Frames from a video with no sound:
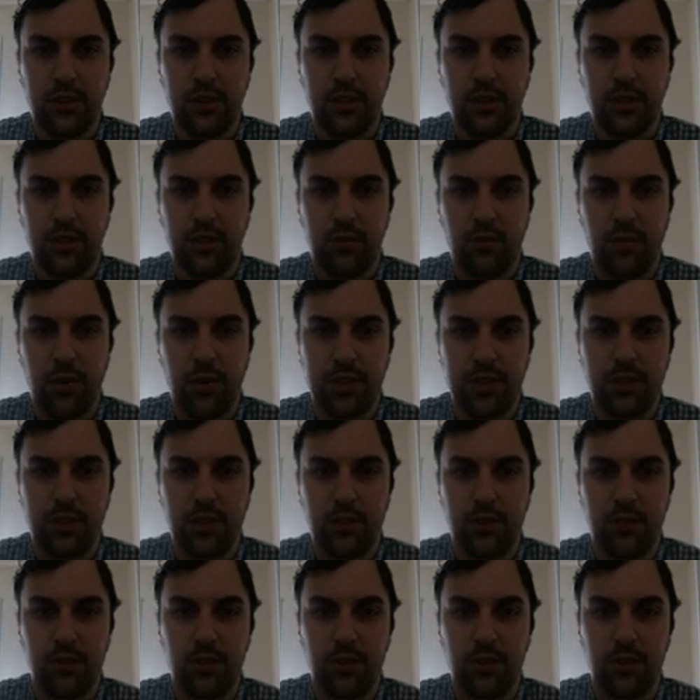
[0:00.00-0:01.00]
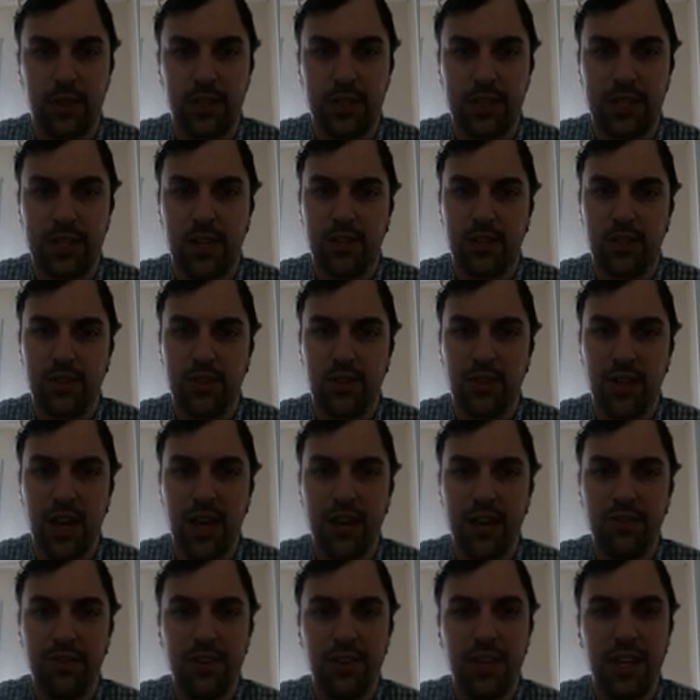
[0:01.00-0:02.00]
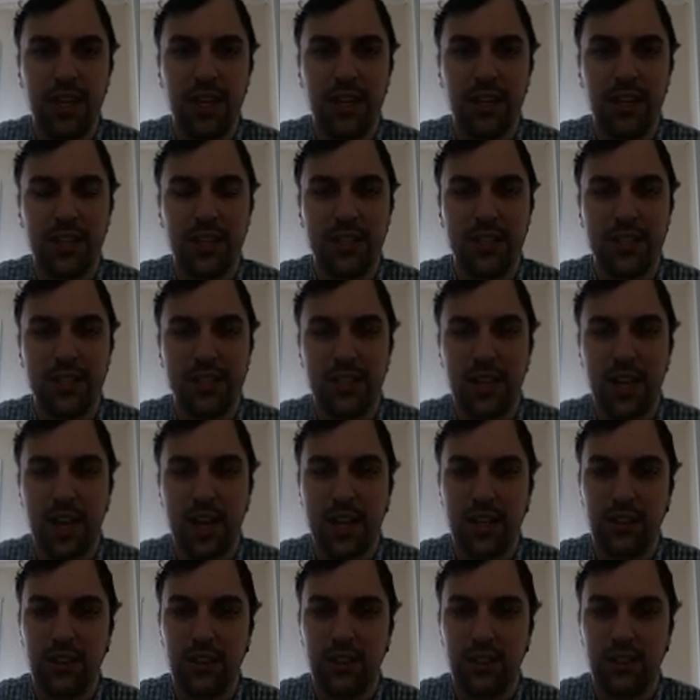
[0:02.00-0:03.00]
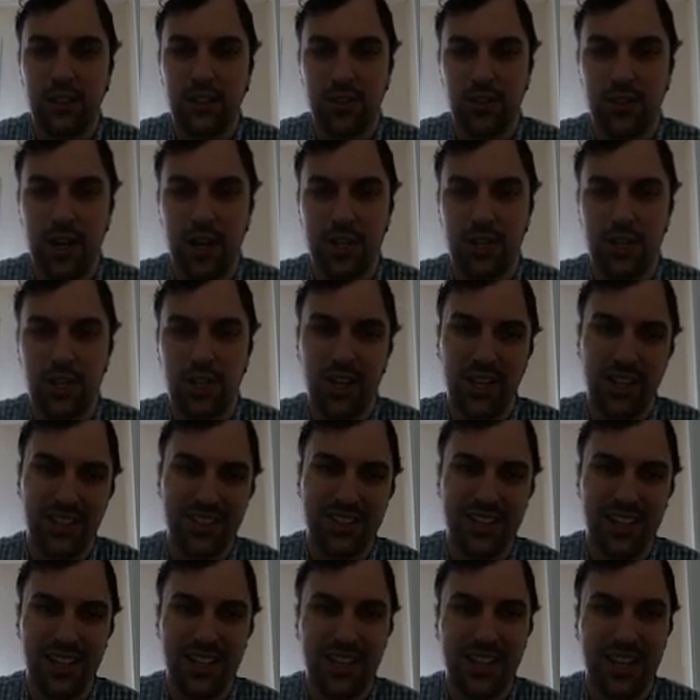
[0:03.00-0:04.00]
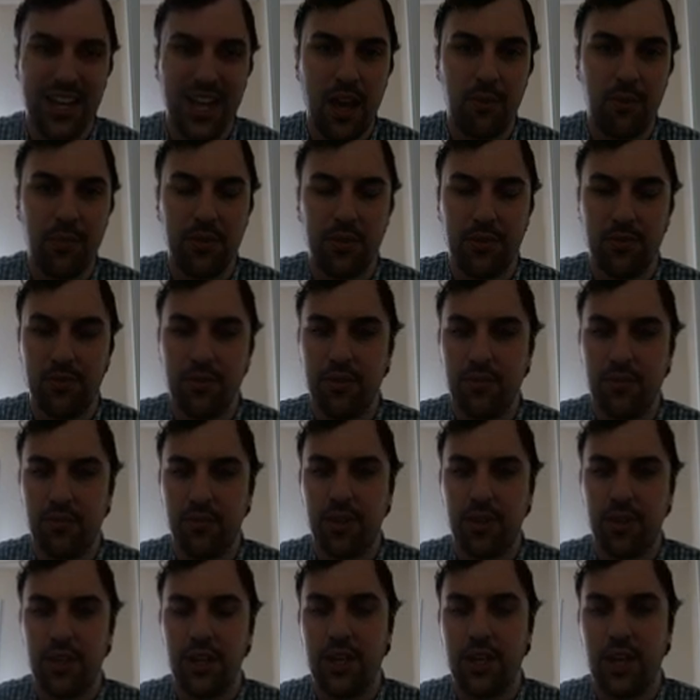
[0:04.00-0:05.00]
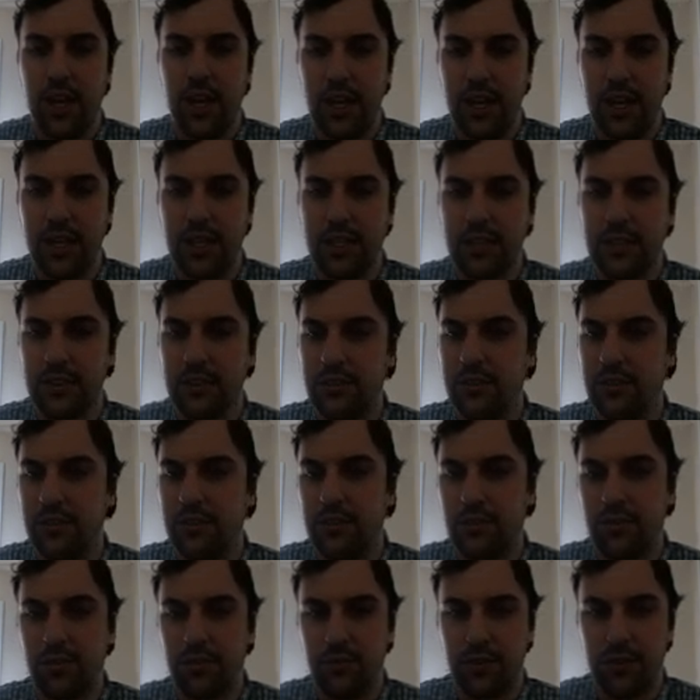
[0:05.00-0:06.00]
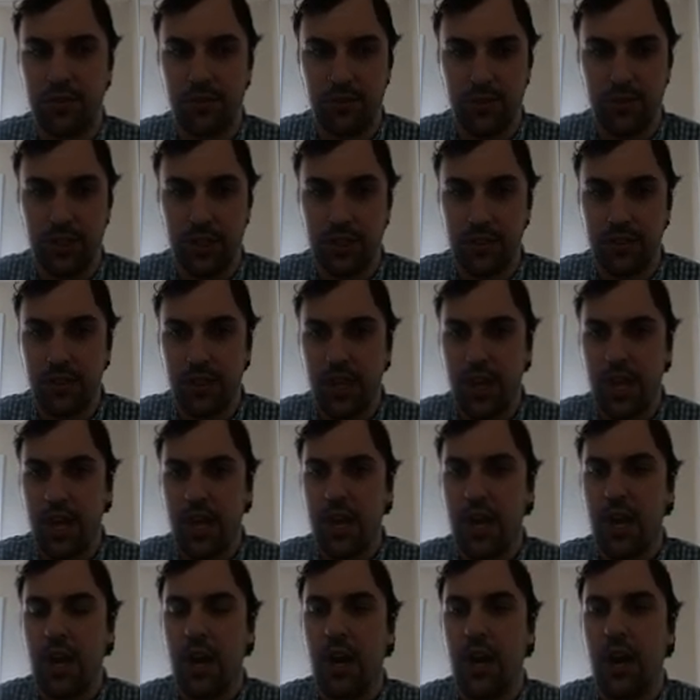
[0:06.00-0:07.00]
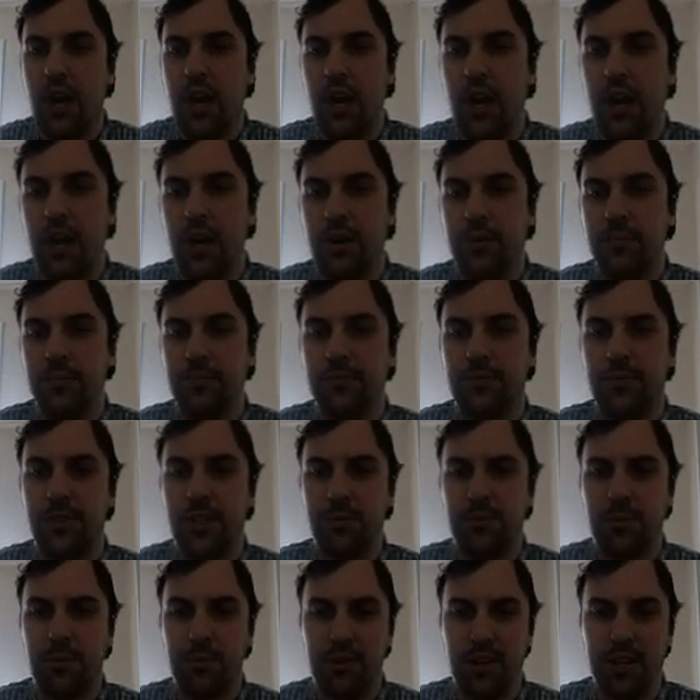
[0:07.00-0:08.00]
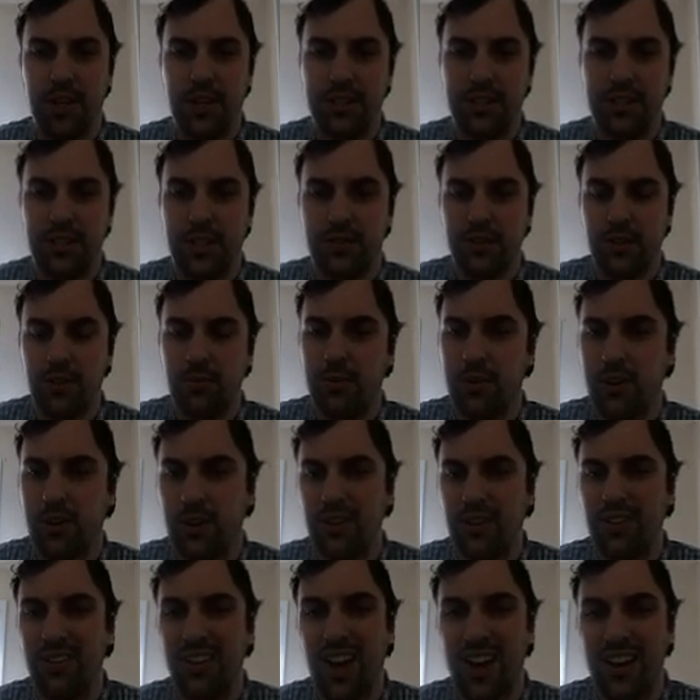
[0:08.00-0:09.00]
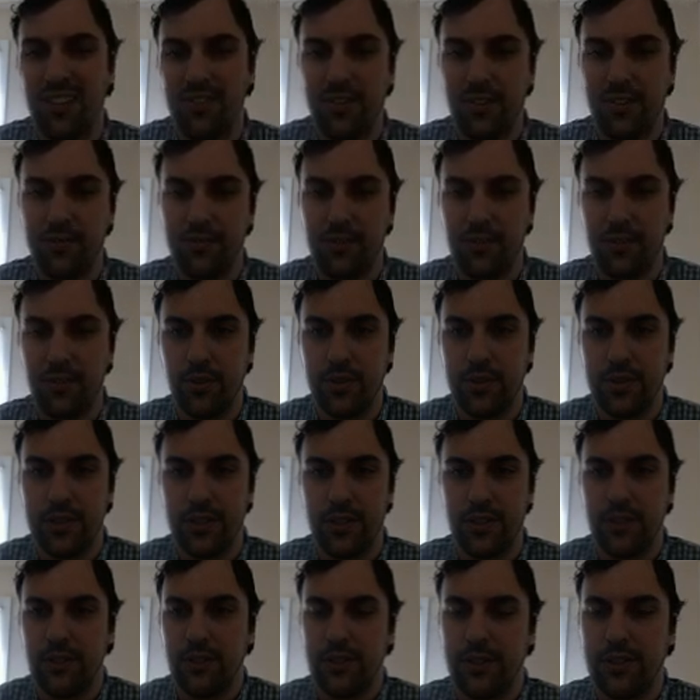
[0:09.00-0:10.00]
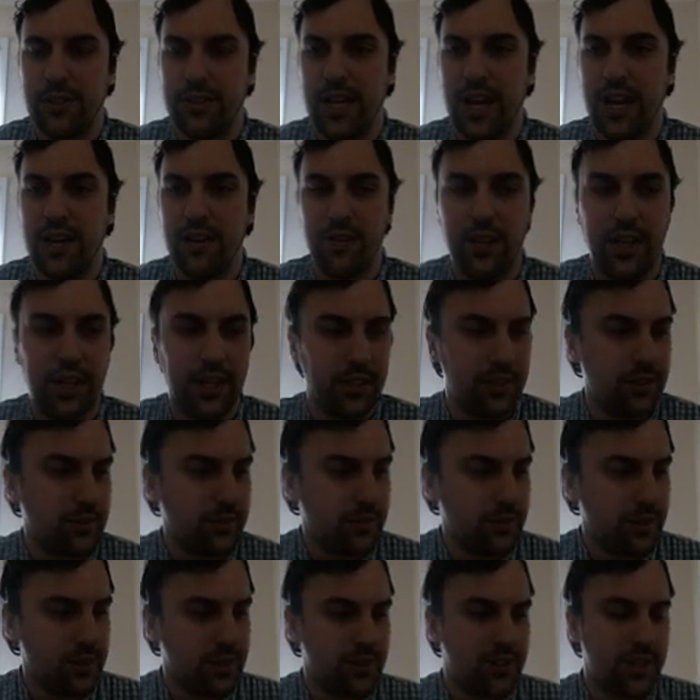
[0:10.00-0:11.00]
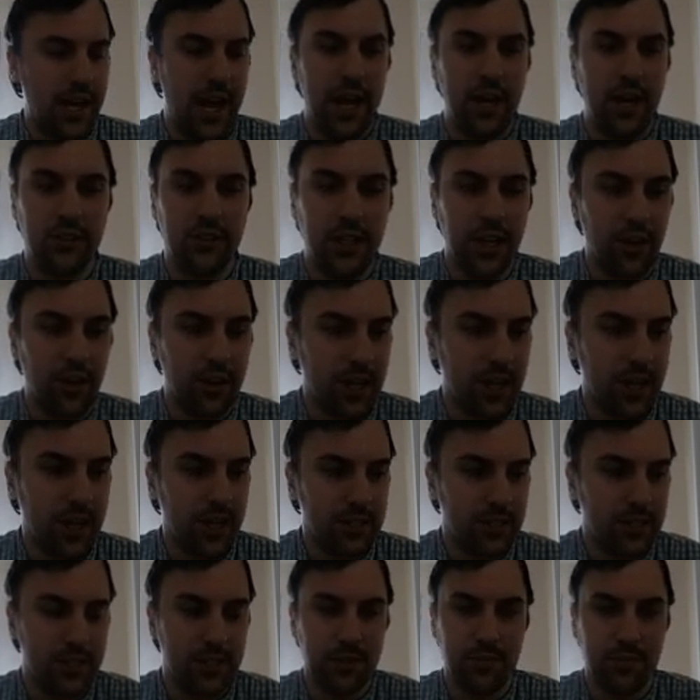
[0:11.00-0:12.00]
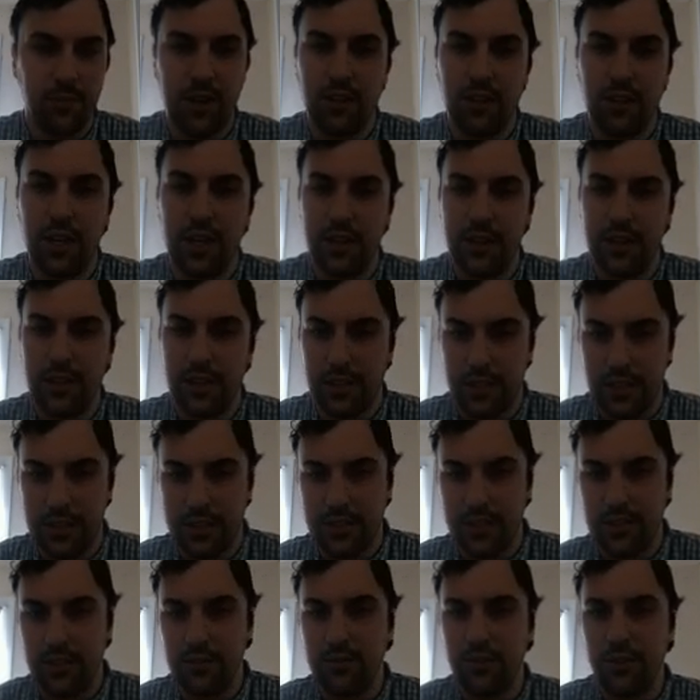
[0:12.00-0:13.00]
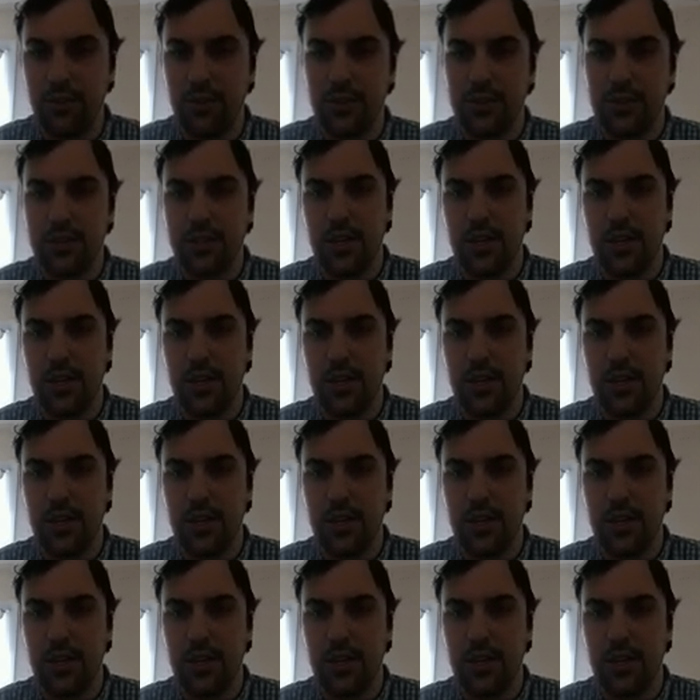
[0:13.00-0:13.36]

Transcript: White's going for a bit of territory. I feel like this is not a good strategy against handicap at 3-3 and 3-3. Simply because it gives your opponent a lot of influence, and that's kind of like the style nowadays, is to make a lot of thickness and influence.